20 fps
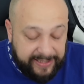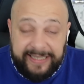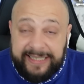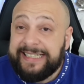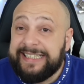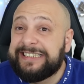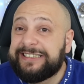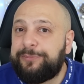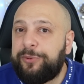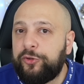
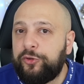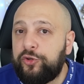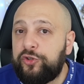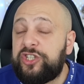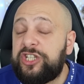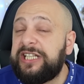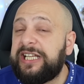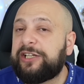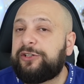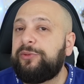is
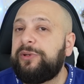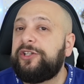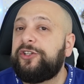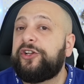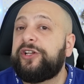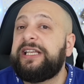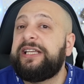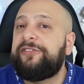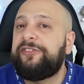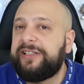Bonucci, that will not
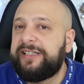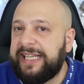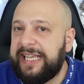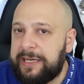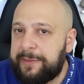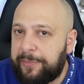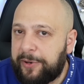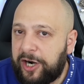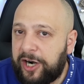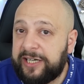even
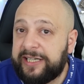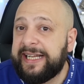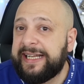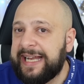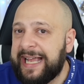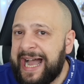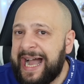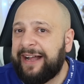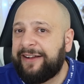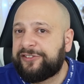take part. And
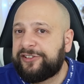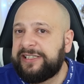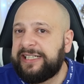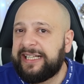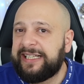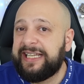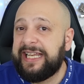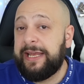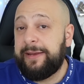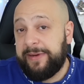after
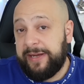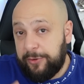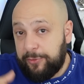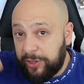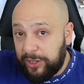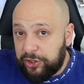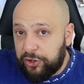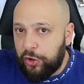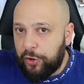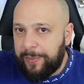that game, he
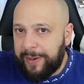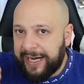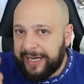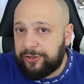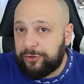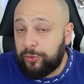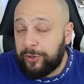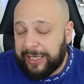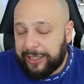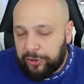will go back
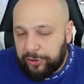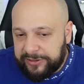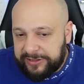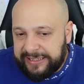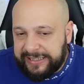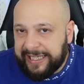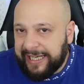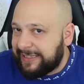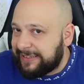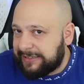to La
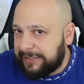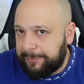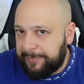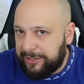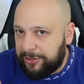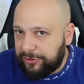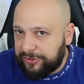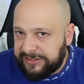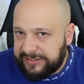Continassa because